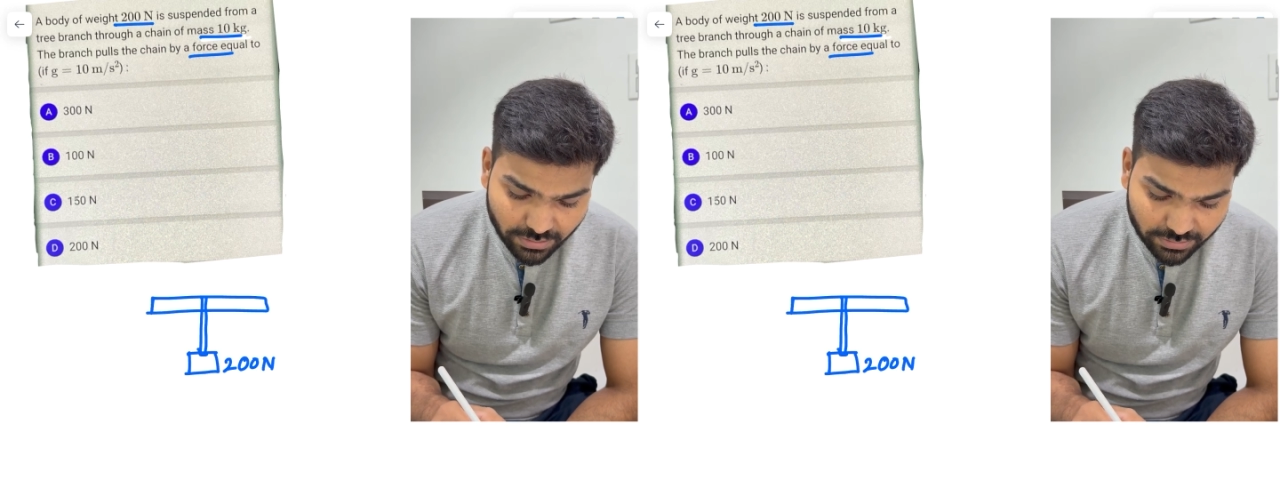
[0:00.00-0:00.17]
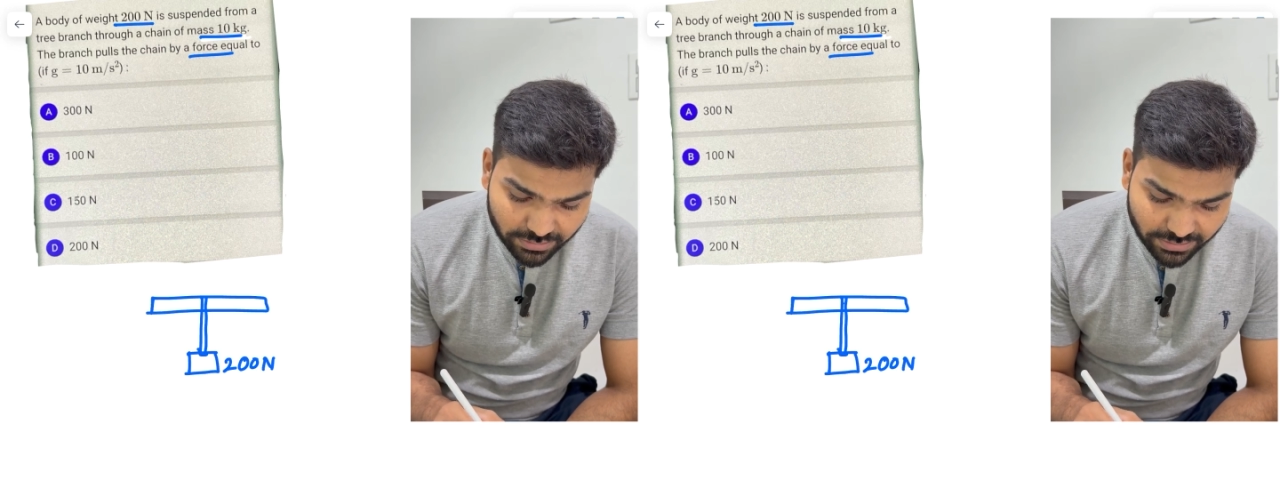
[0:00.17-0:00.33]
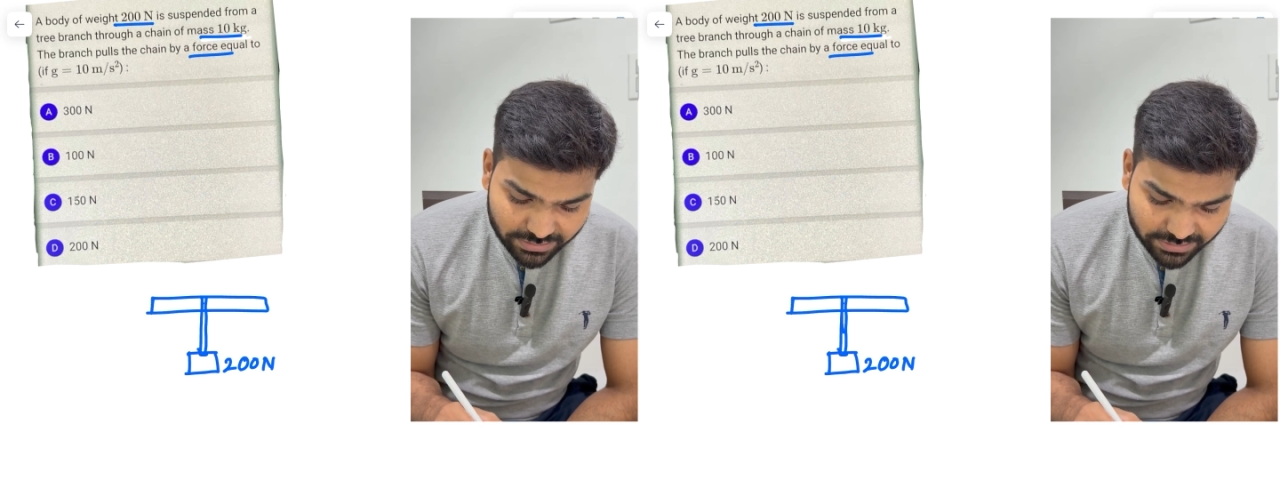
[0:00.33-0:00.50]

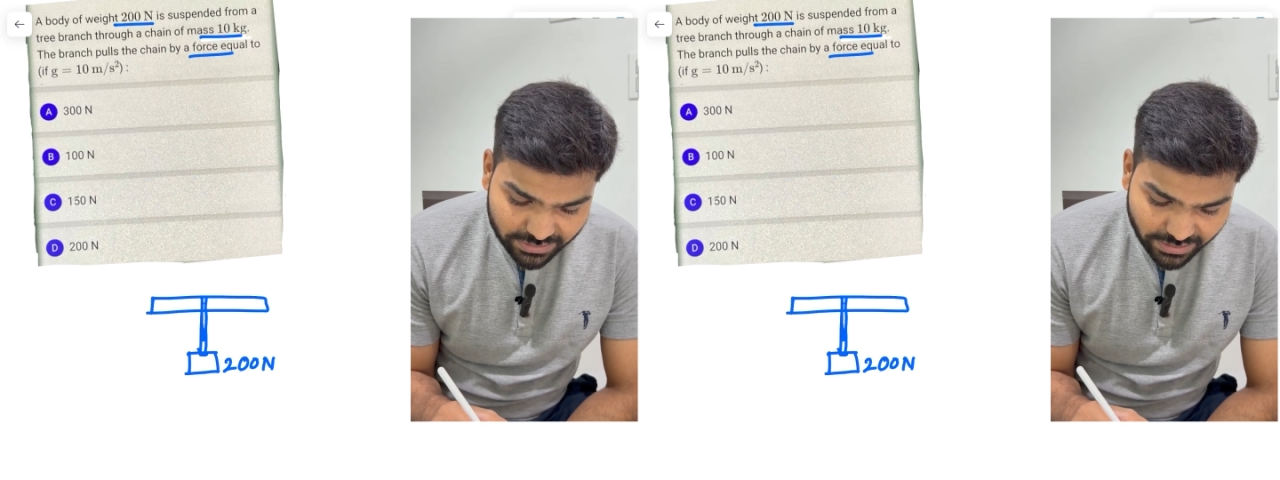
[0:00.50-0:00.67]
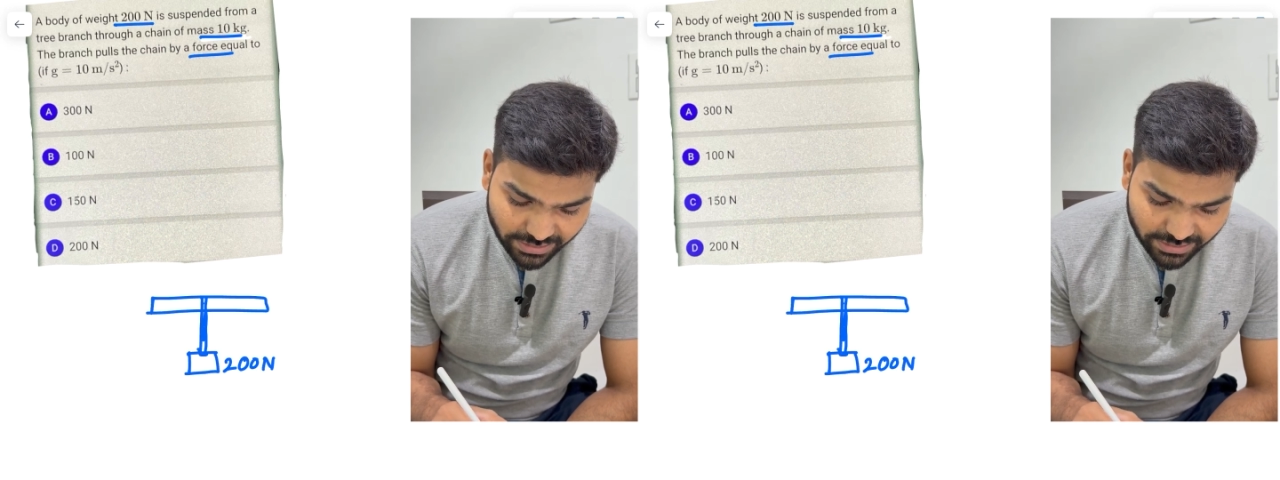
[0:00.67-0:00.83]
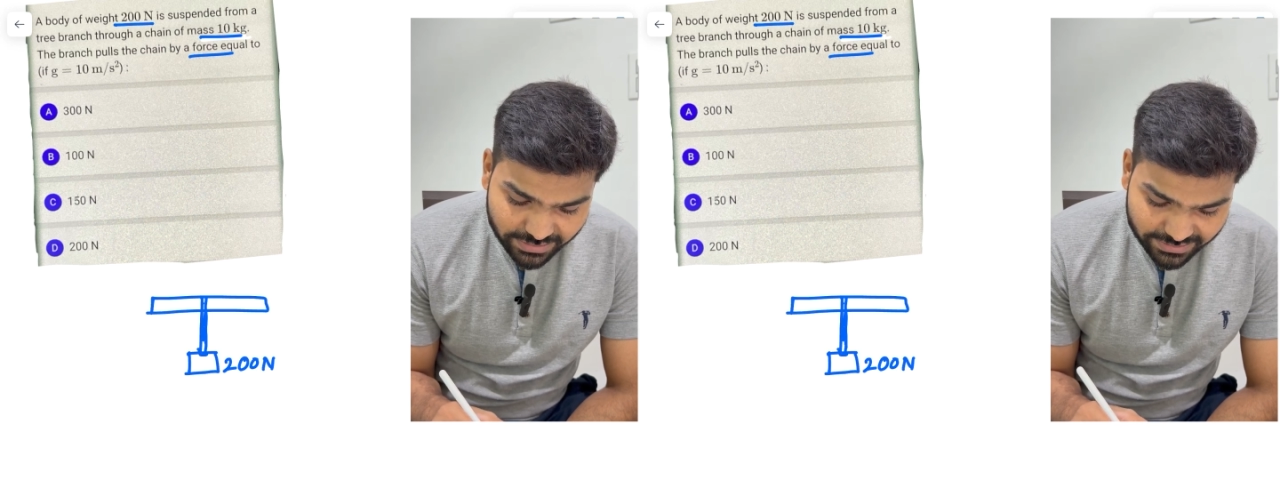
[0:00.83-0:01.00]
This
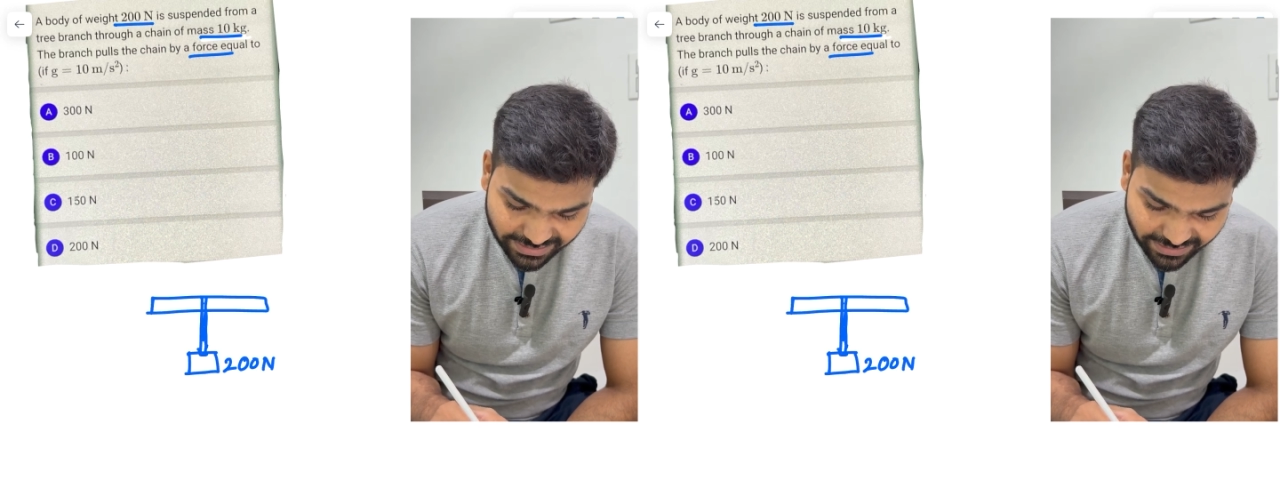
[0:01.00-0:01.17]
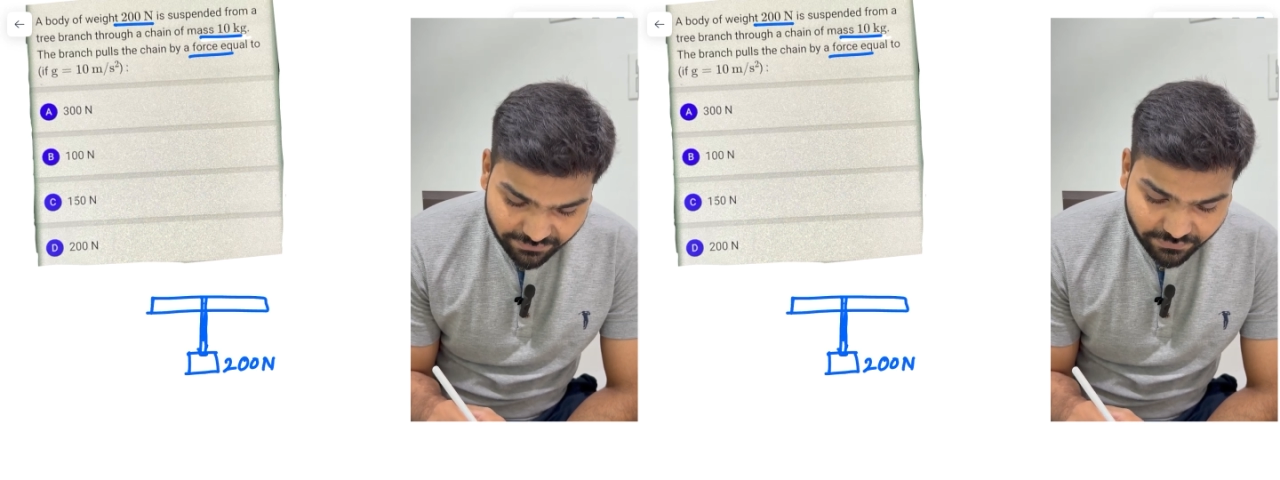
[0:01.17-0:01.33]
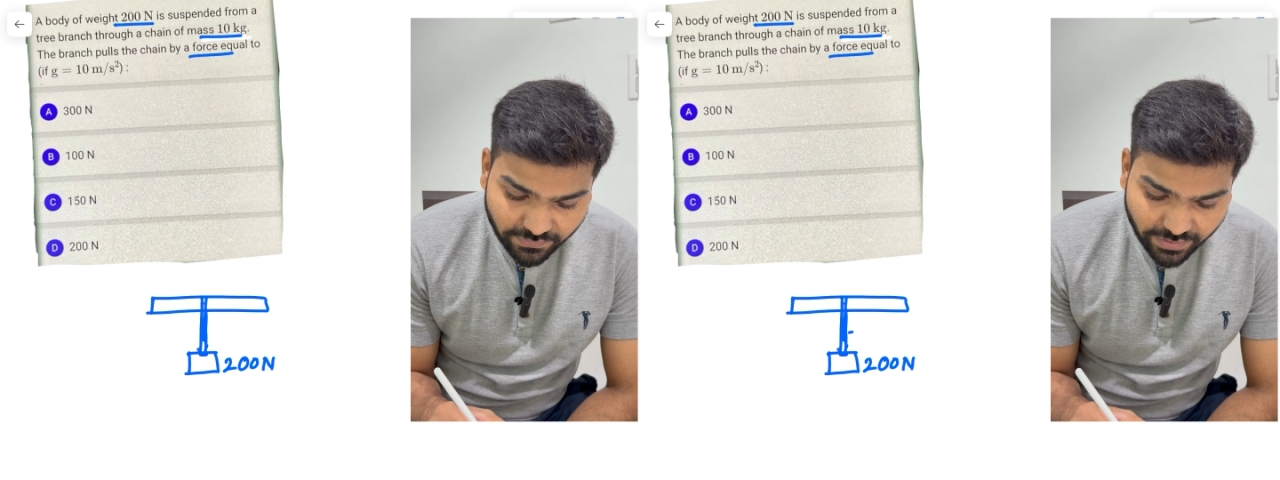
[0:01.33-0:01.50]
chain
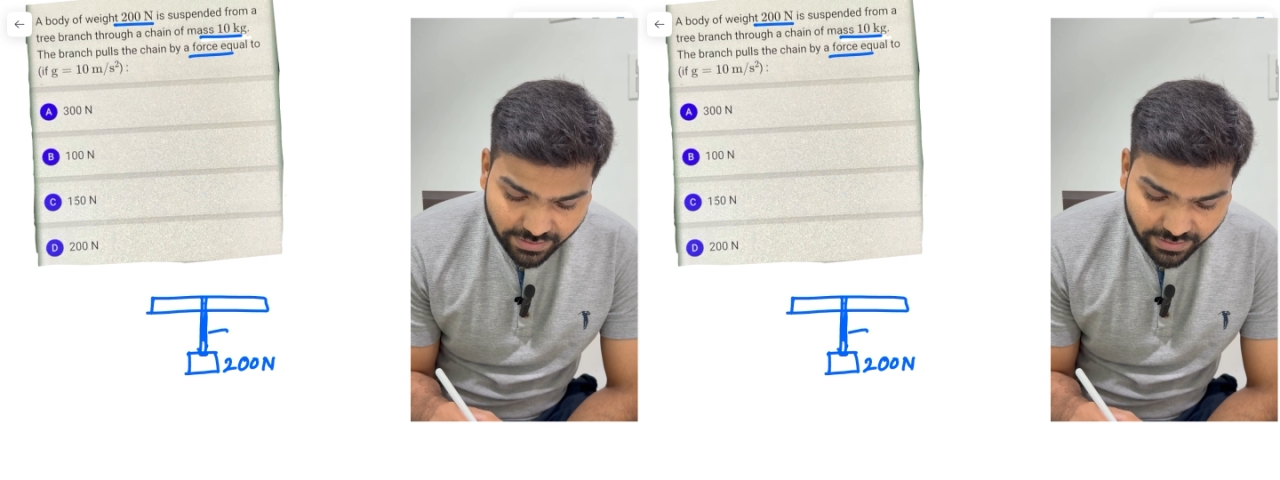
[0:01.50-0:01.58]
itself